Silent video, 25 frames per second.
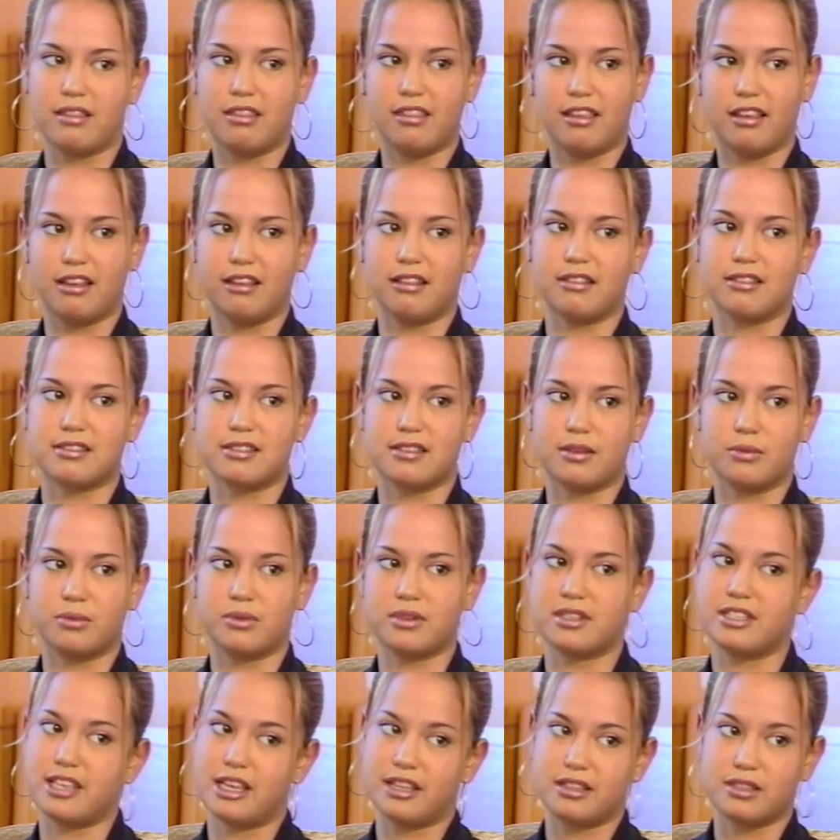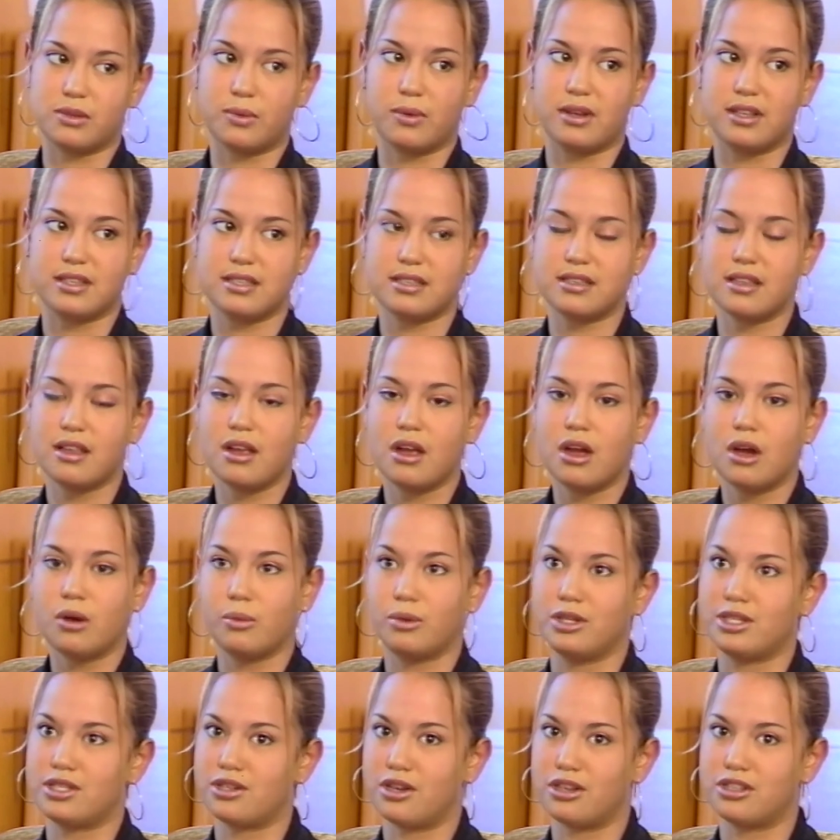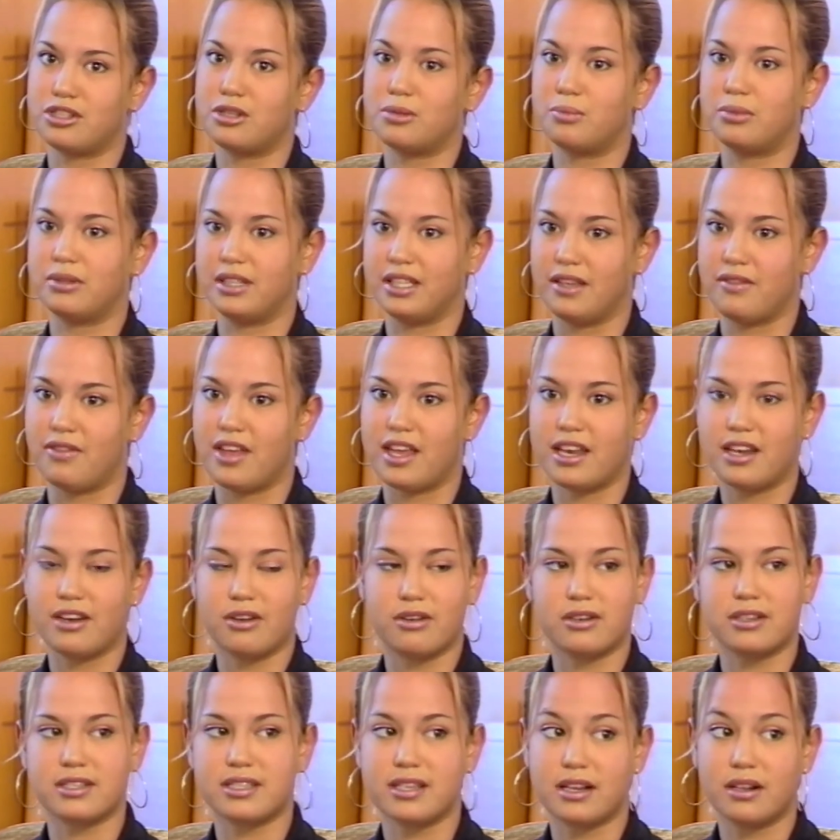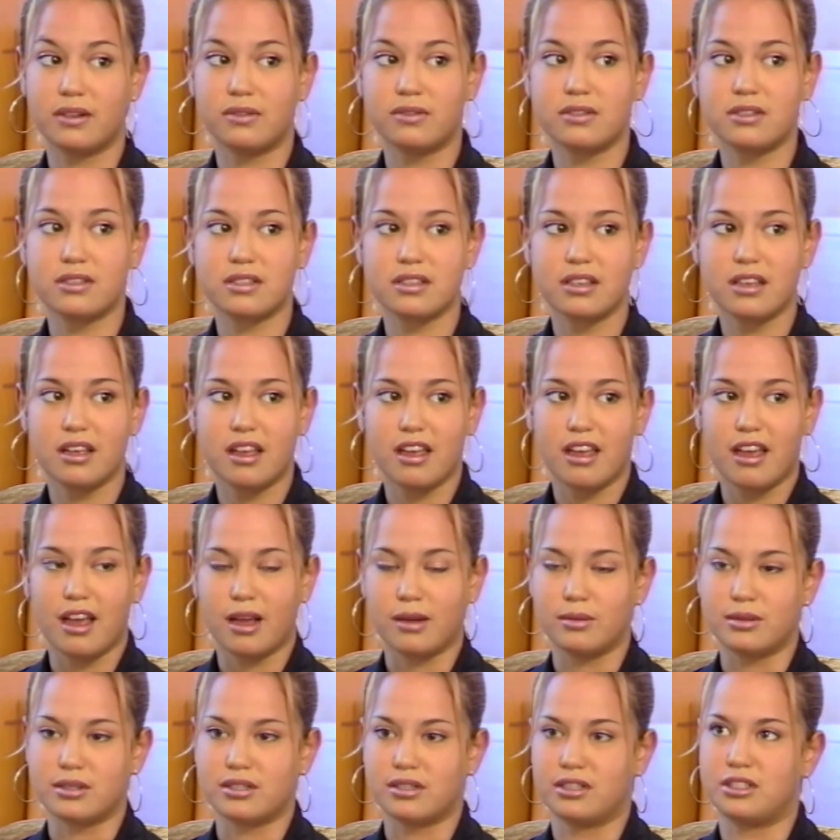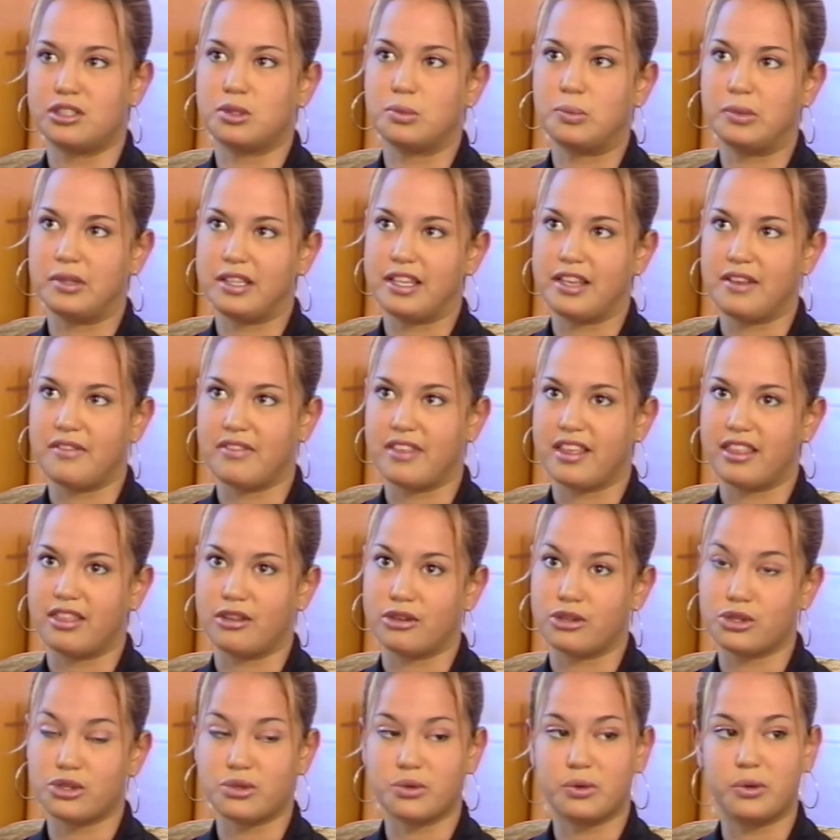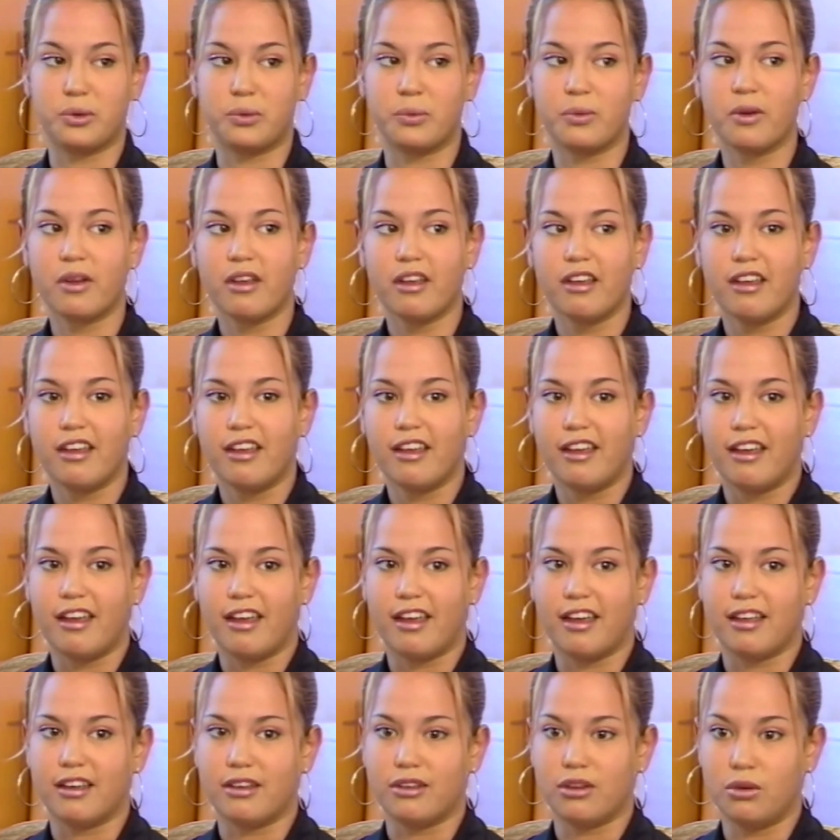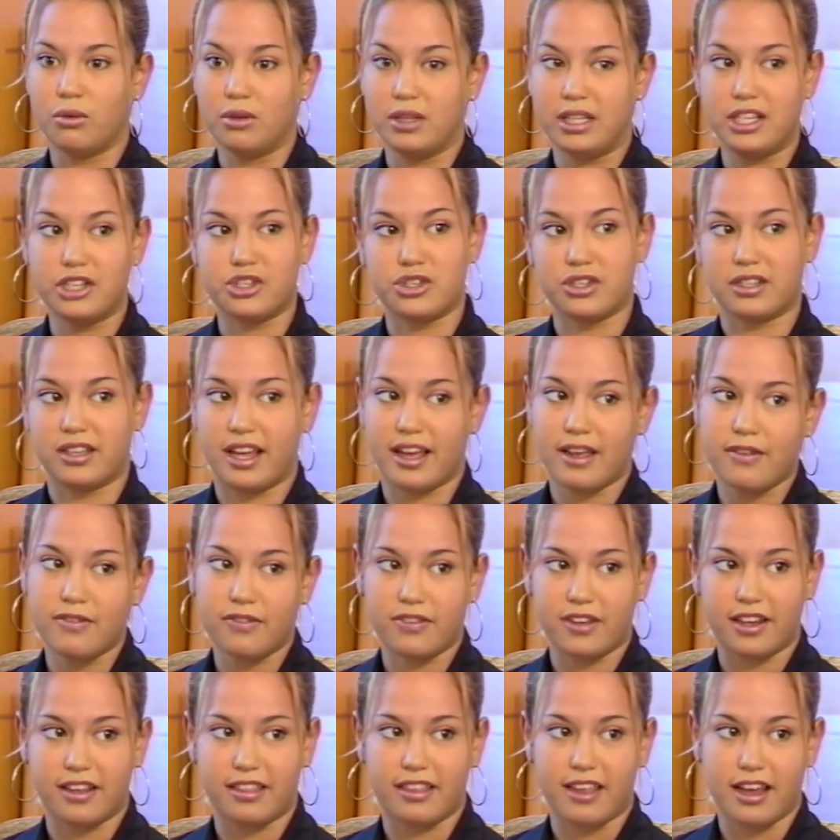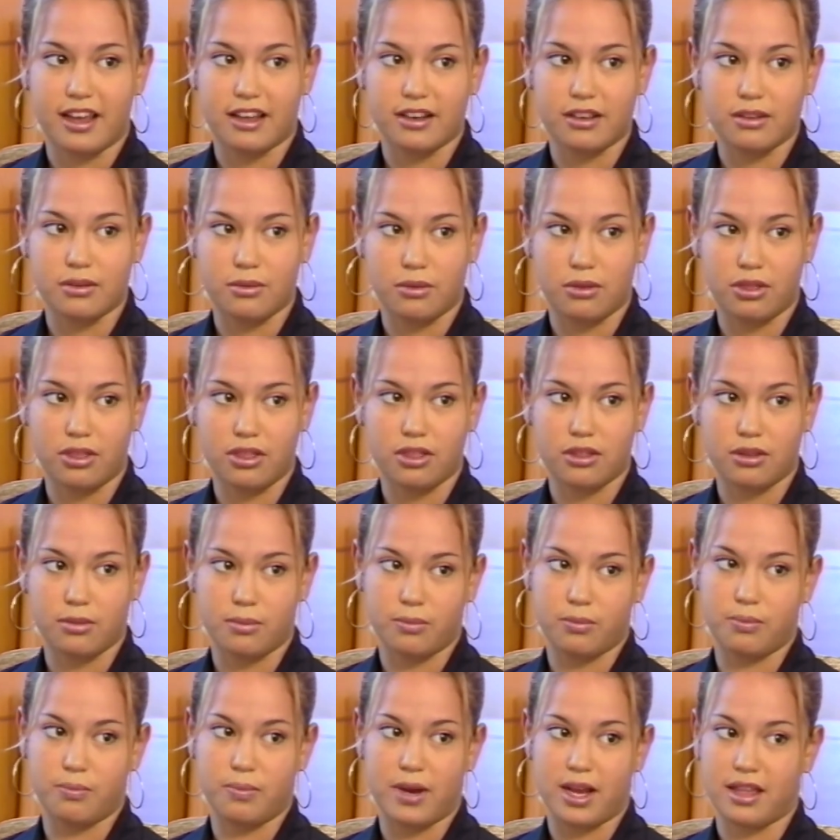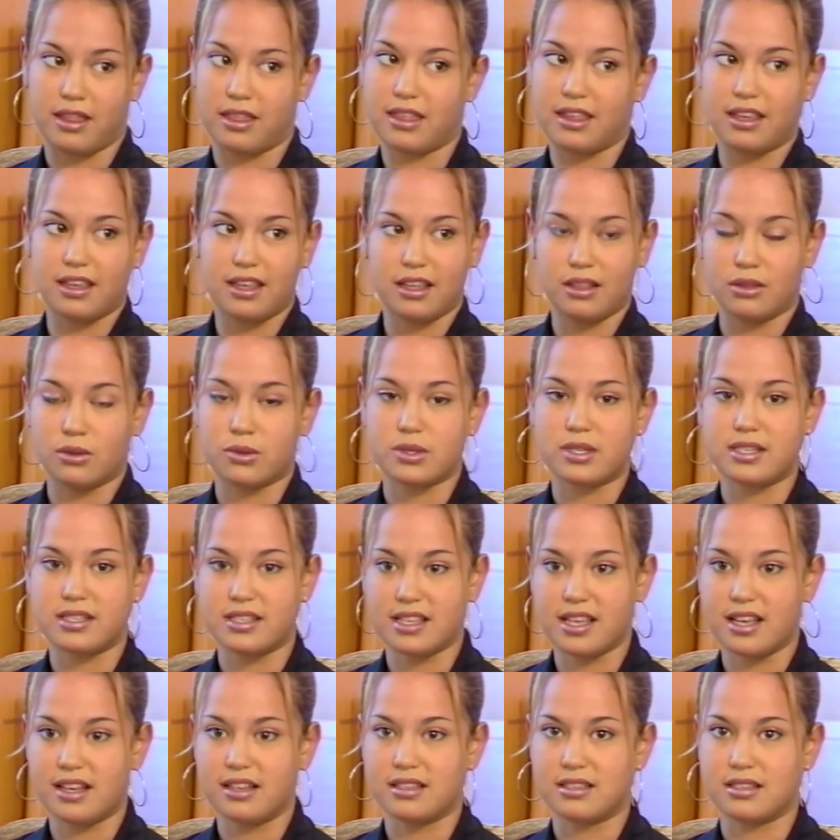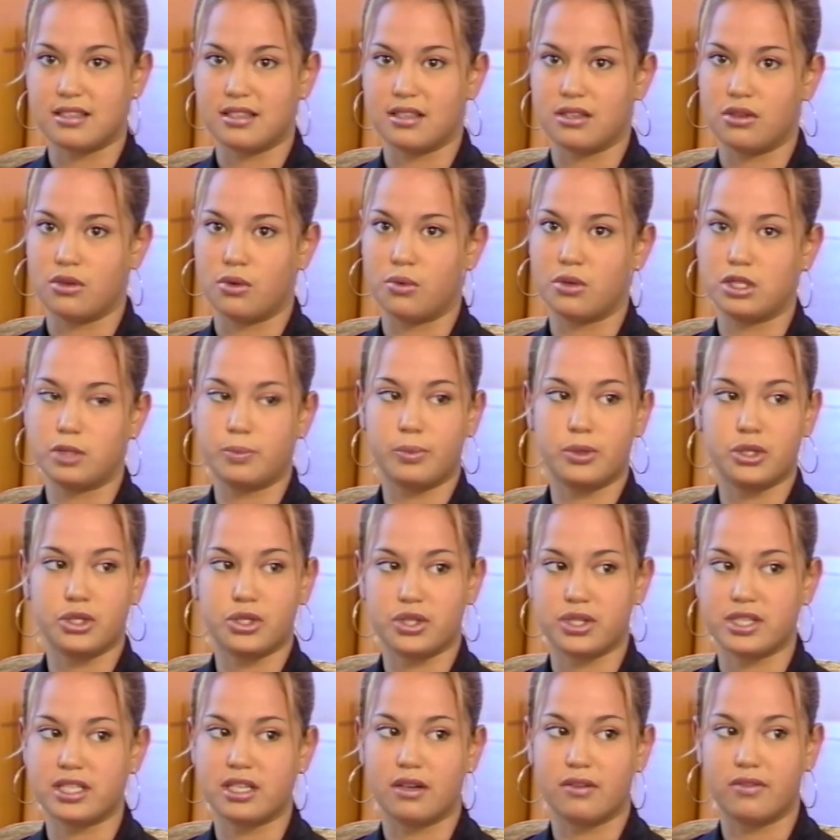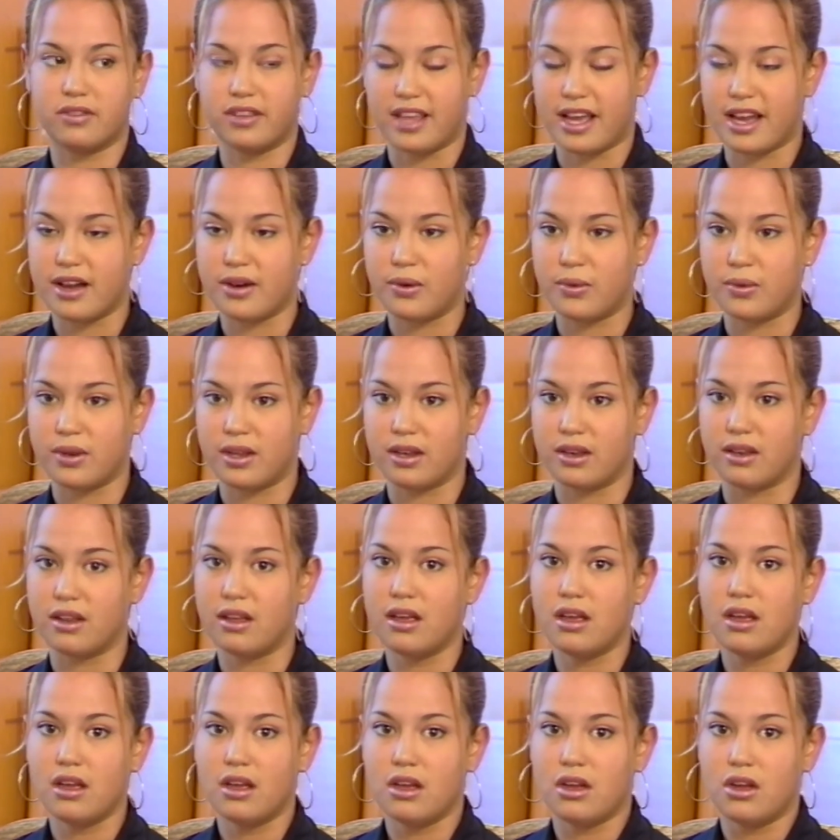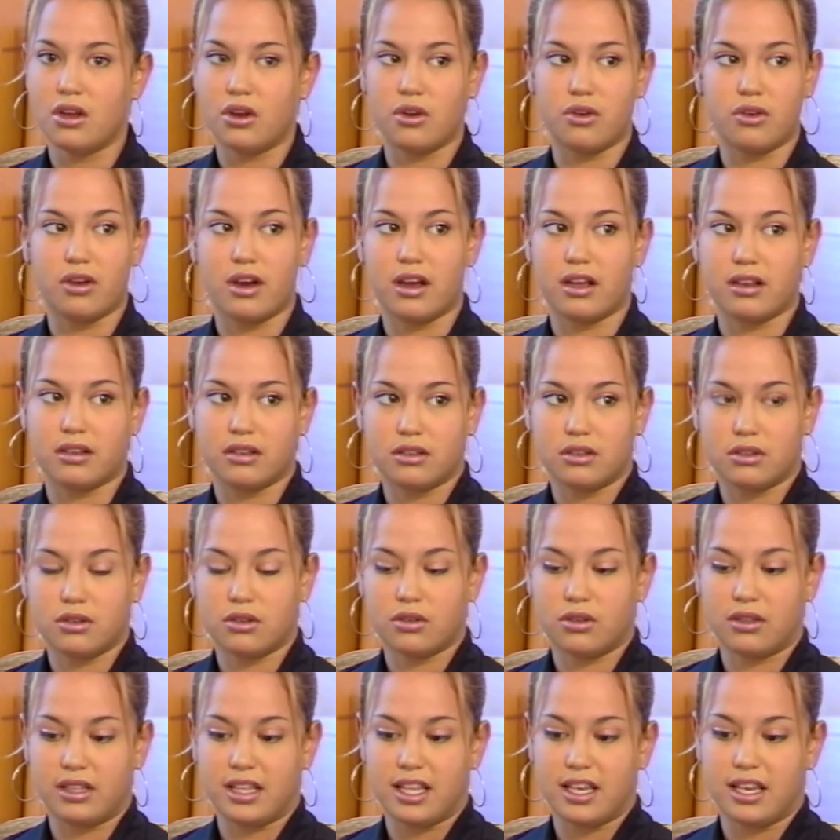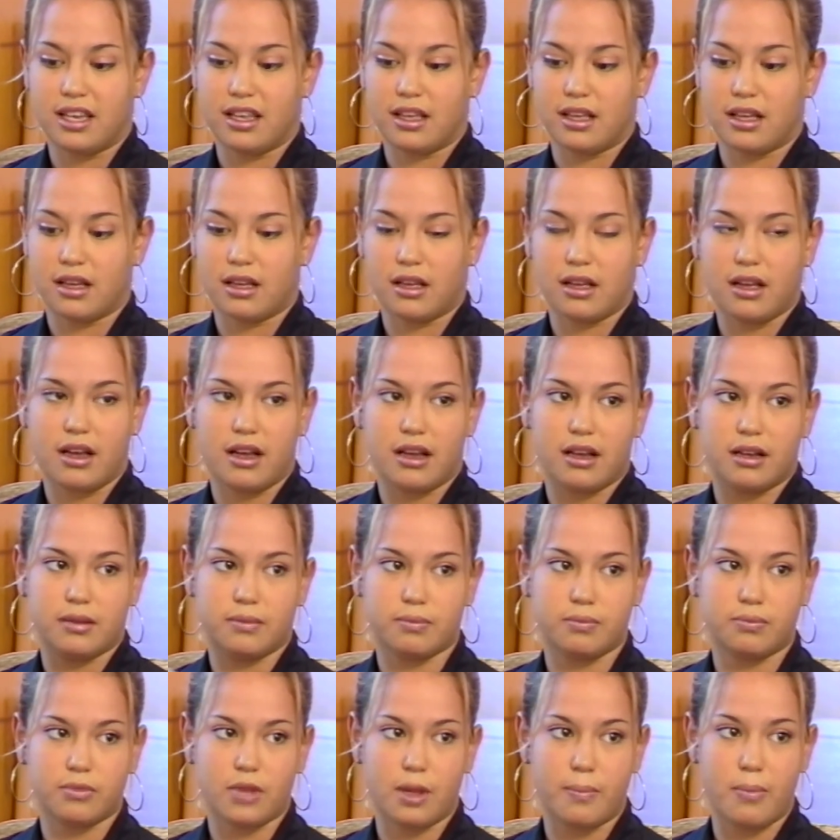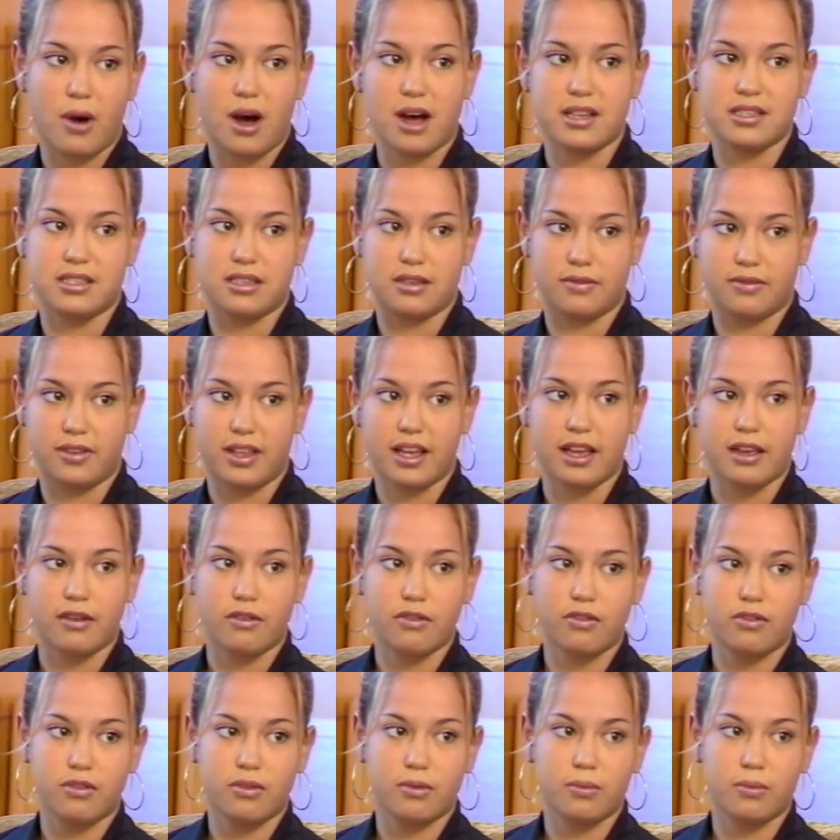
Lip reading: things that were said to us, we start to believe that in ourselves, and we start to believe that they're true. And you lead your life like that, by thinking those things, and you always put yourself down, and you're not leading a positive life.